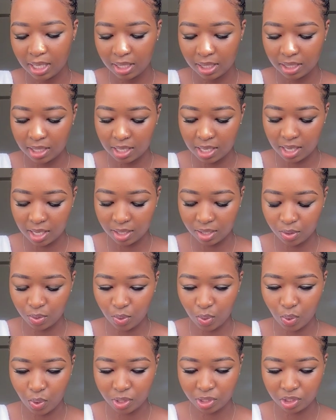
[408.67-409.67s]
the other
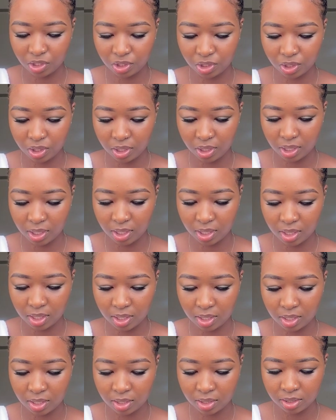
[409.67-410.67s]
question
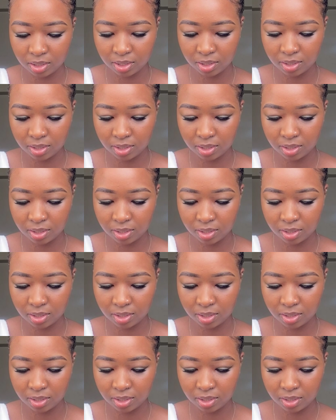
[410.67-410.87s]
is,